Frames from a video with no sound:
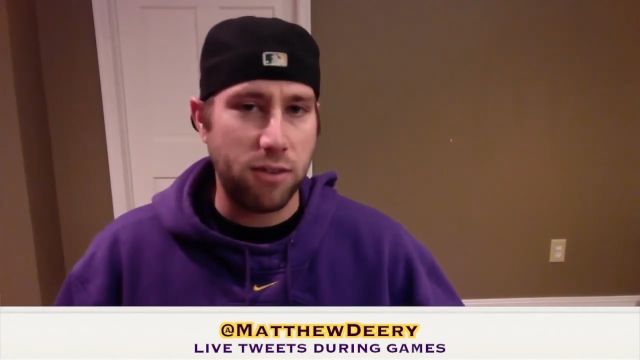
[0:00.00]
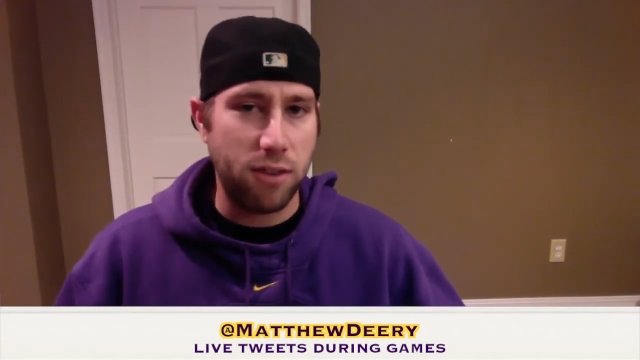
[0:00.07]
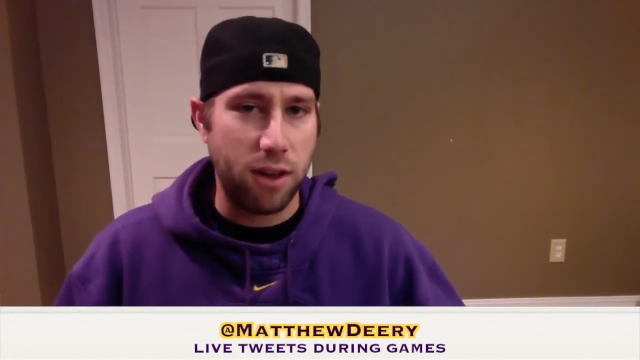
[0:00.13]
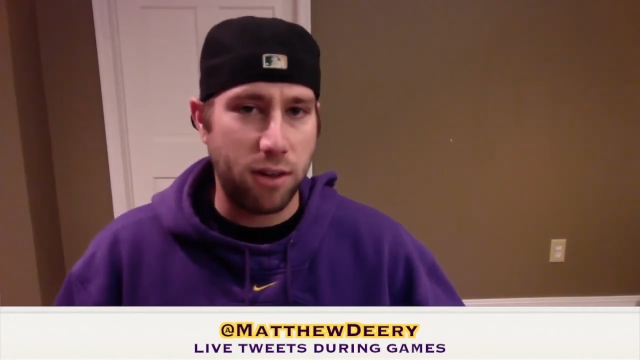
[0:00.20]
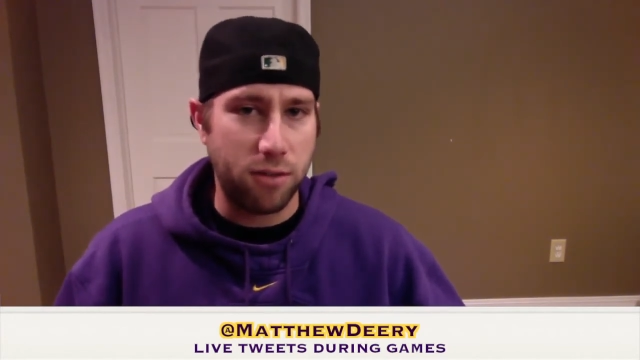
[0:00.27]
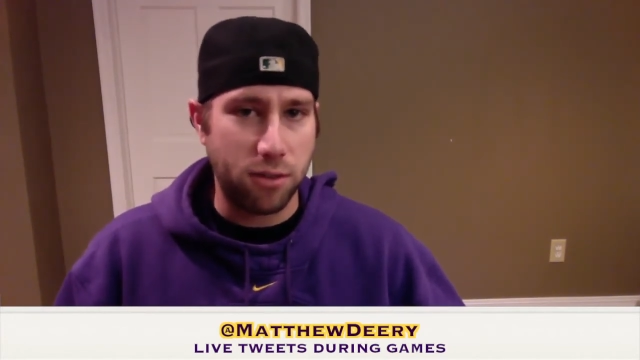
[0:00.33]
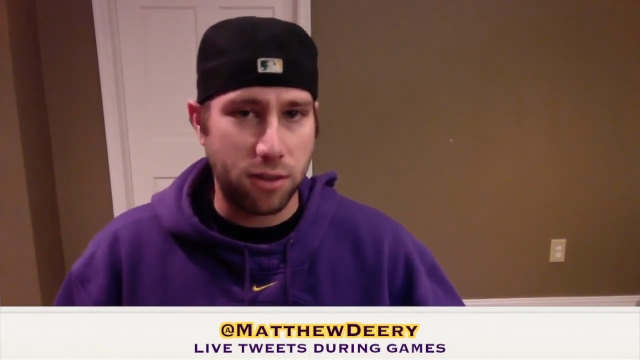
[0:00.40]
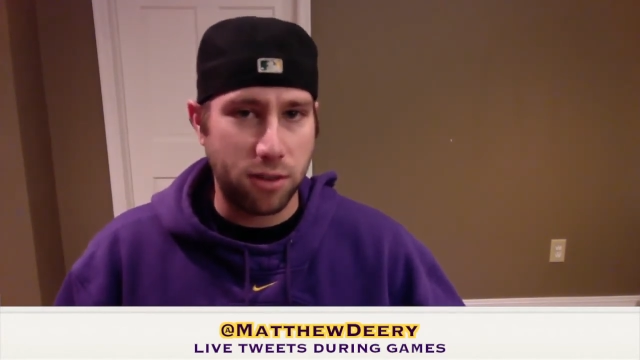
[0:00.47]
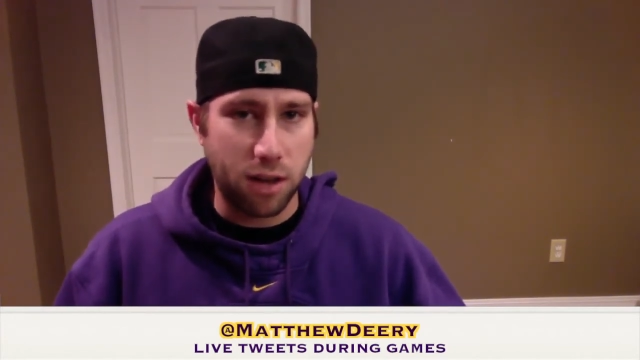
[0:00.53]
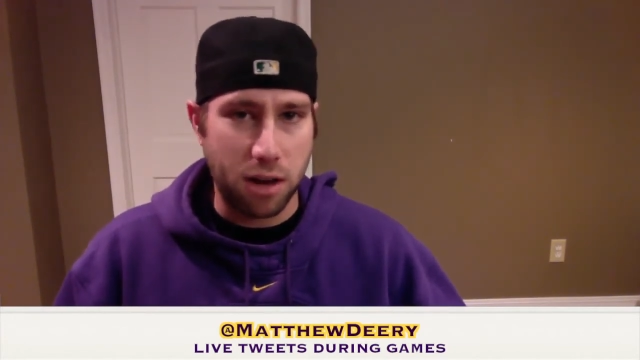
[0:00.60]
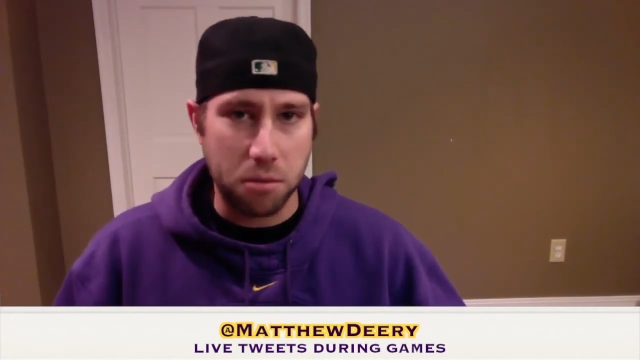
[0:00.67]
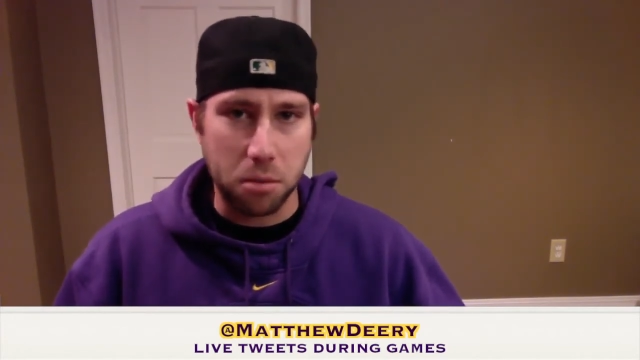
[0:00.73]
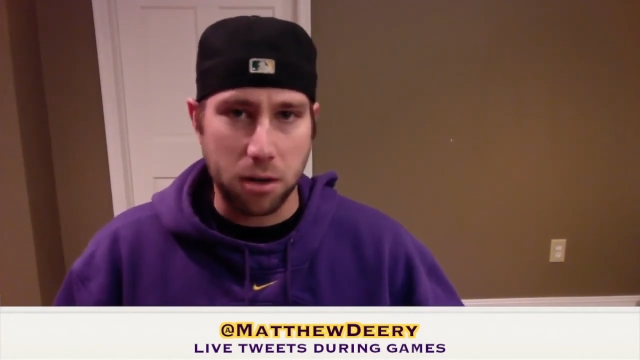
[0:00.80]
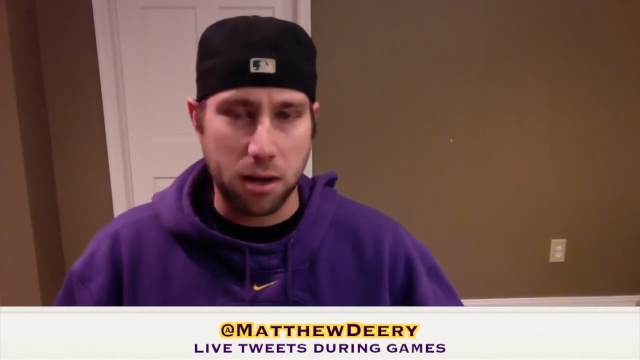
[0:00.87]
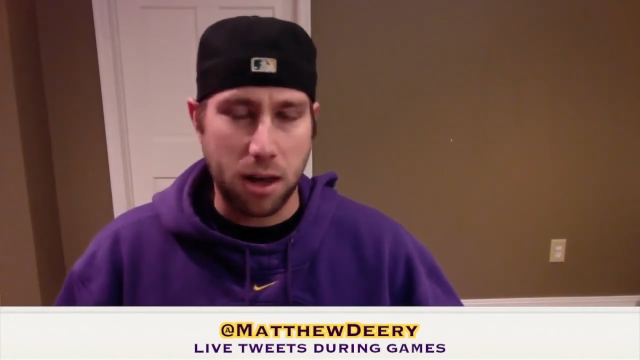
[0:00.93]
valve for
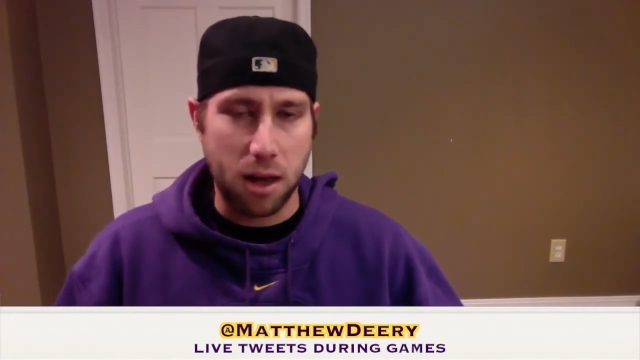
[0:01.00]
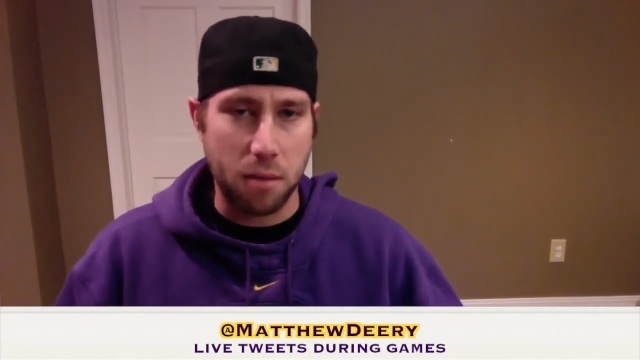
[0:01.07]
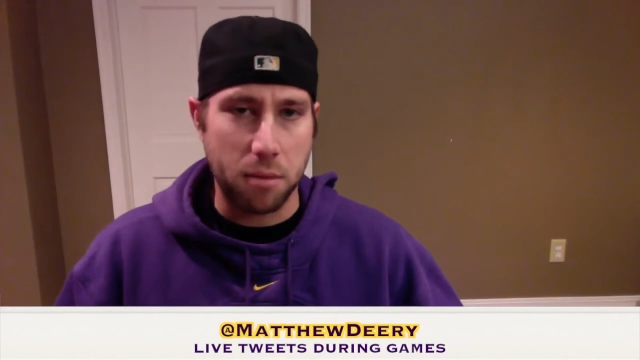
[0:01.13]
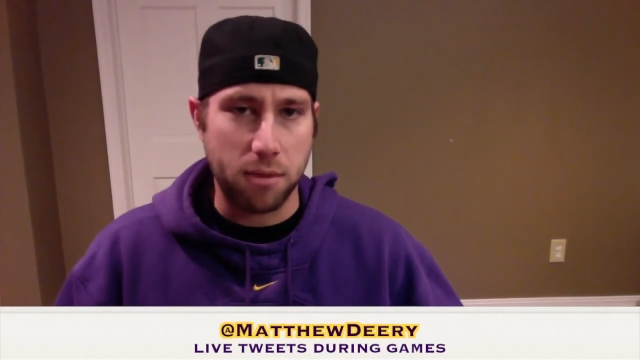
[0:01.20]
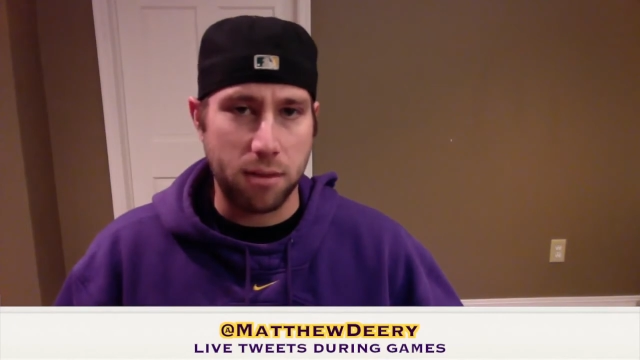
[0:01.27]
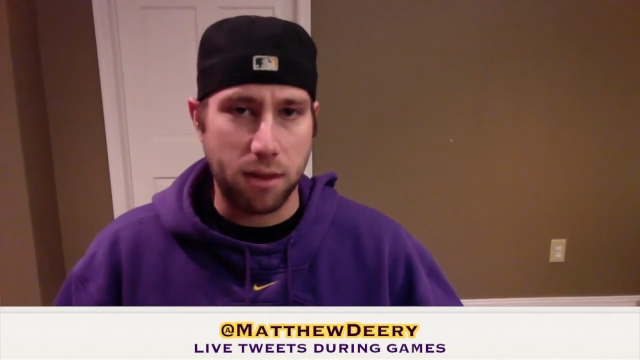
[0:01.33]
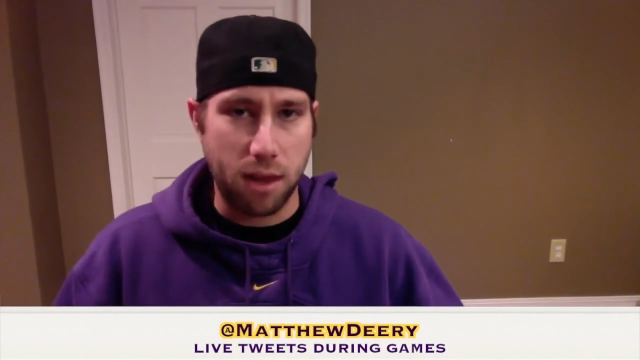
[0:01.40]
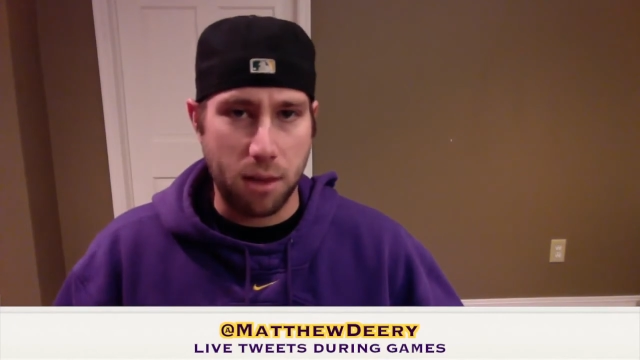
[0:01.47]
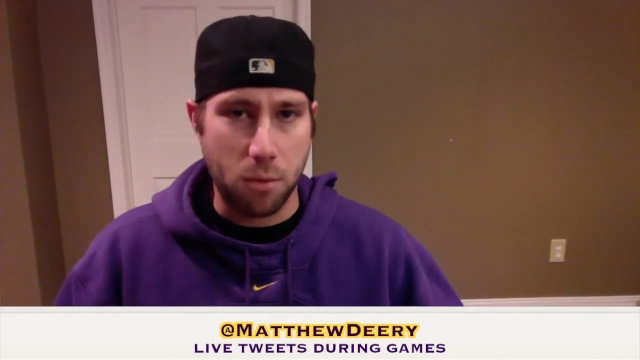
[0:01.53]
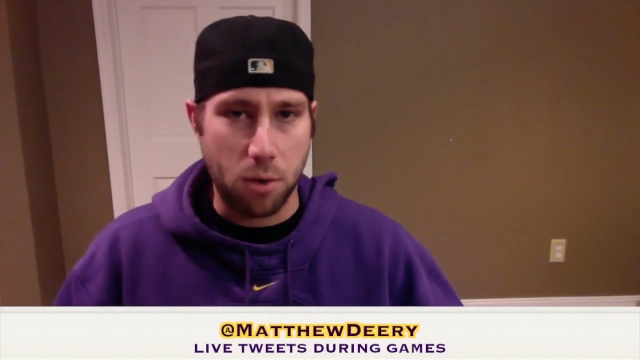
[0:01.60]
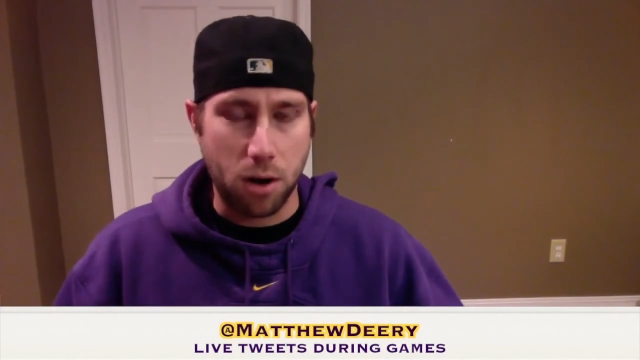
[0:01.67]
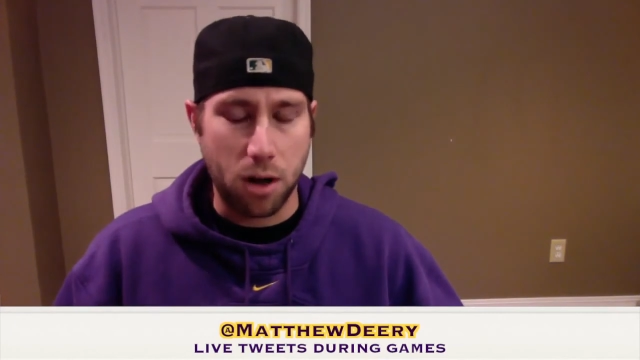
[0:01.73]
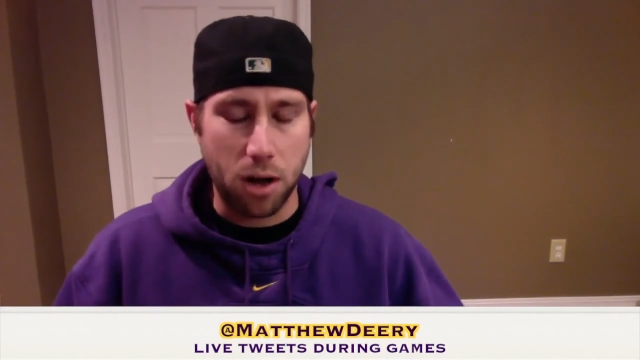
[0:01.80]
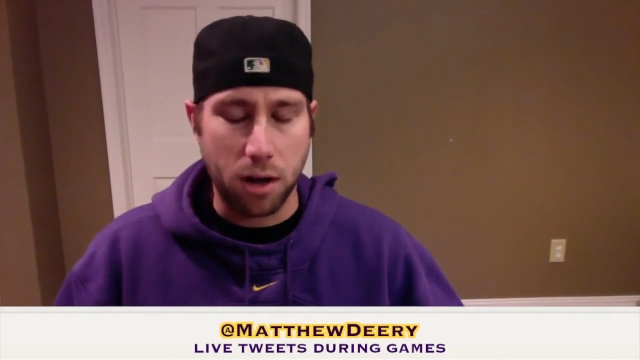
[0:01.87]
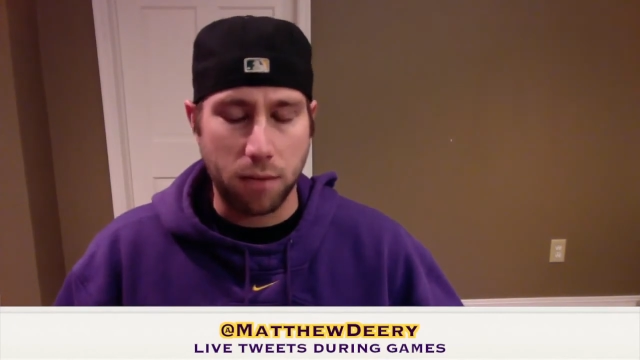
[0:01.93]
Donovan McNabb as the game went
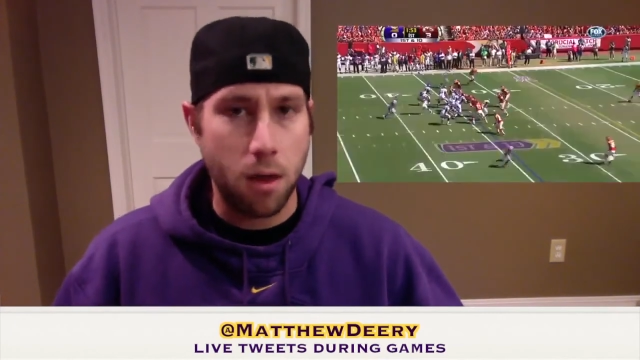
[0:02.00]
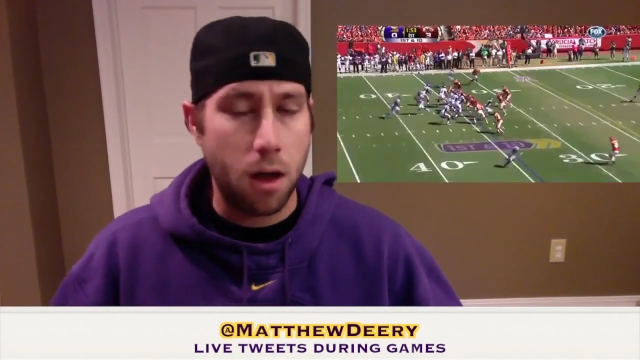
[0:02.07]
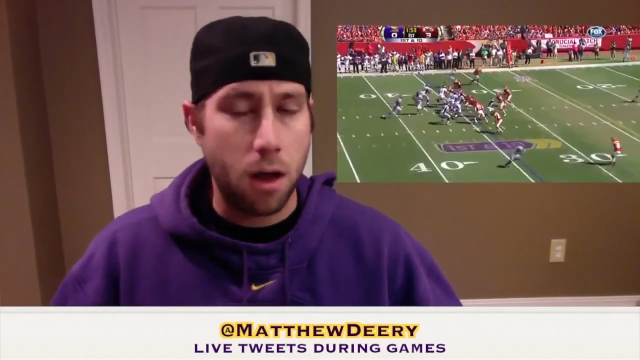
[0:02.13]
on.